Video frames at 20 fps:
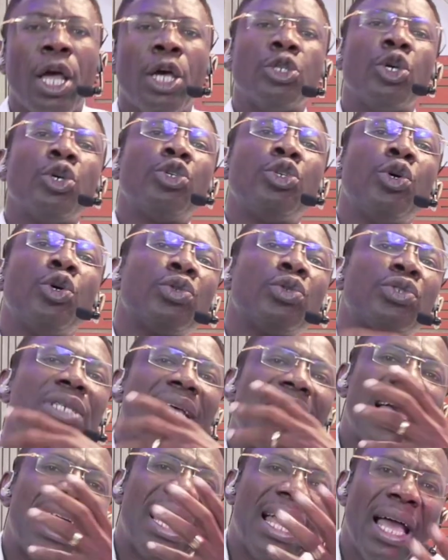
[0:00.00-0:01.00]
you use
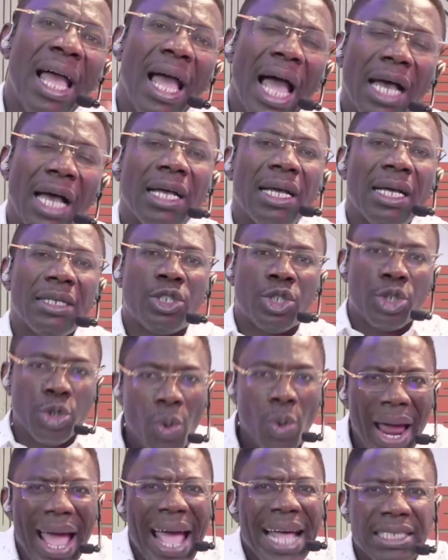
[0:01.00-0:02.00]

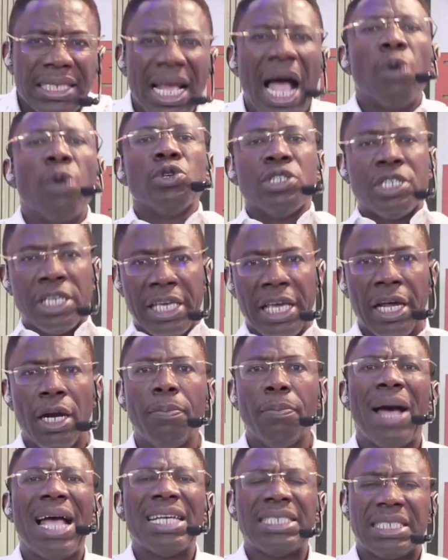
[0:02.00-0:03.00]
threats, I will kill
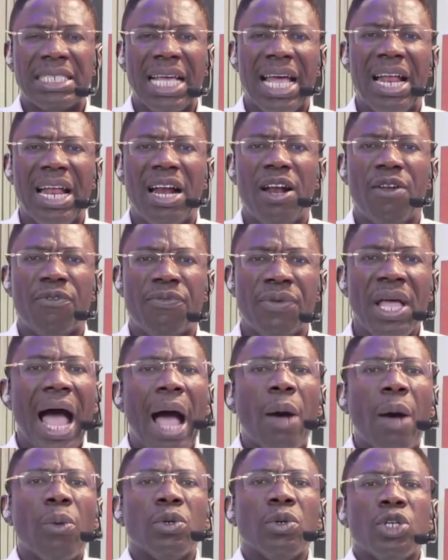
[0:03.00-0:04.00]
myself,
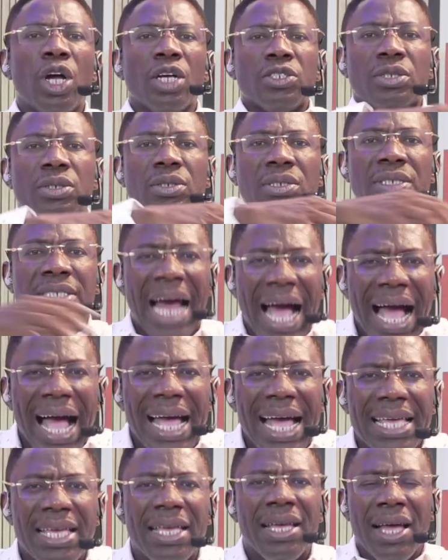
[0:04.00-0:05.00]
I will just
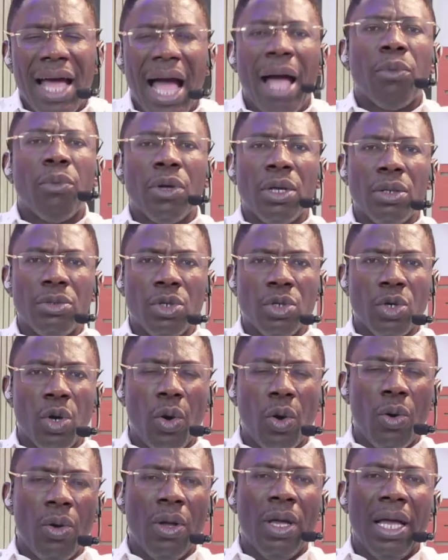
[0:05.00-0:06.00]
die, I will,
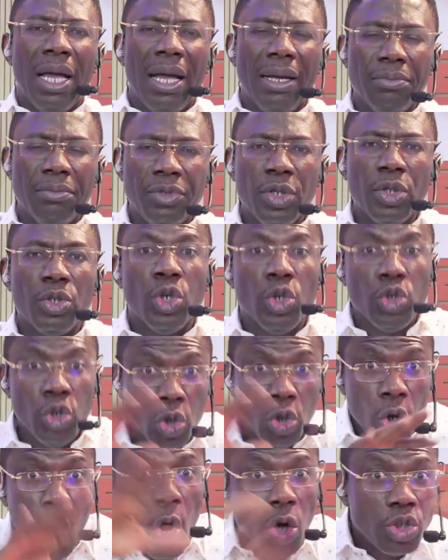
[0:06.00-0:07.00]
you
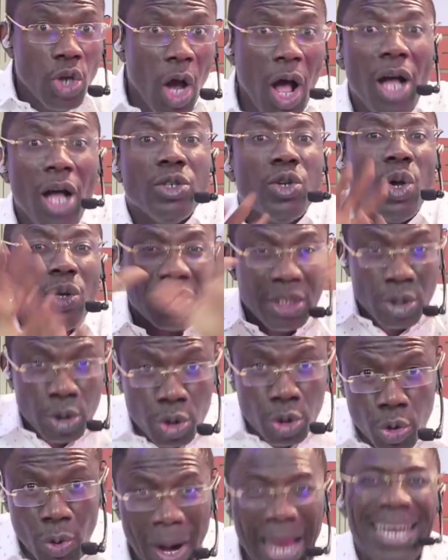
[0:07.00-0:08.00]
use all those
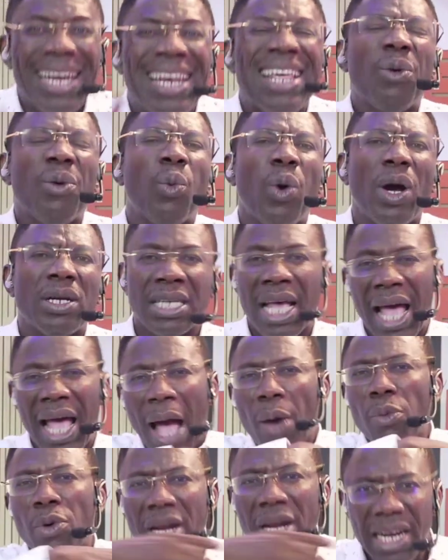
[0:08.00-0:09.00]
threatening words. I
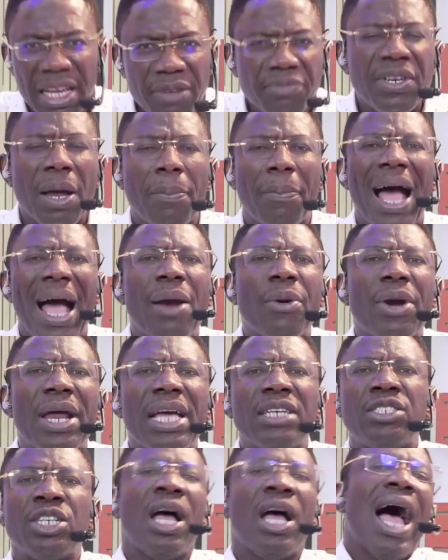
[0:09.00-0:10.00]
will leave the
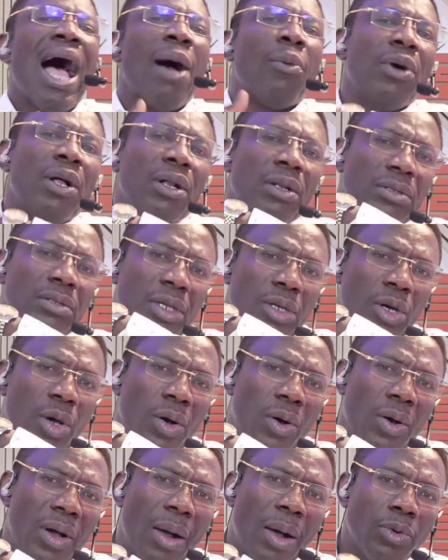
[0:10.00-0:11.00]
marriage, I will
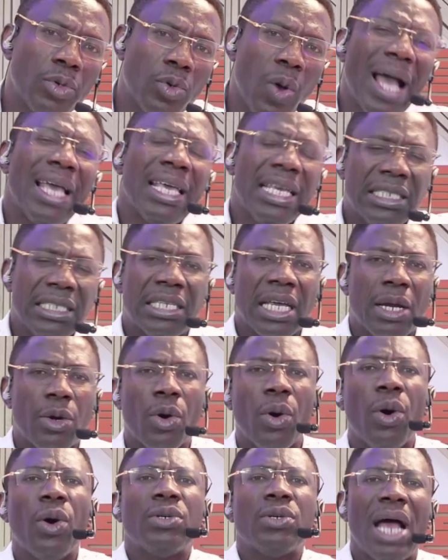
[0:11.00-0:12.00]
go and hit a
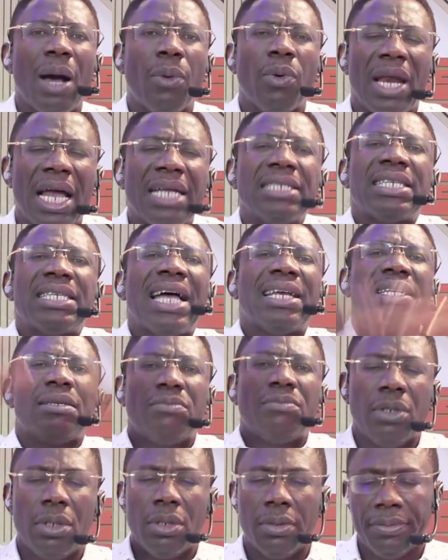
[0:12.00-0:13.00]
road, I
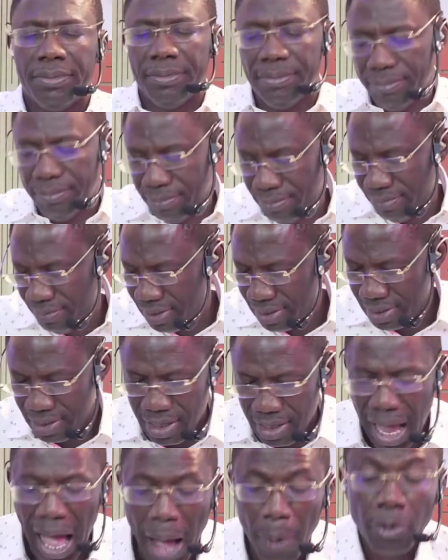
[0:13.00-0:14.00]

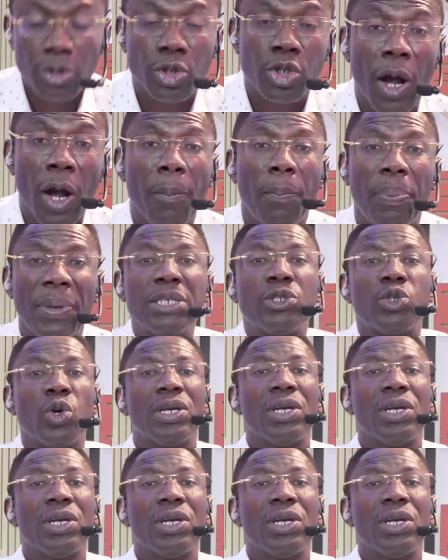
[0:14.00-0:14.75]
will jump into the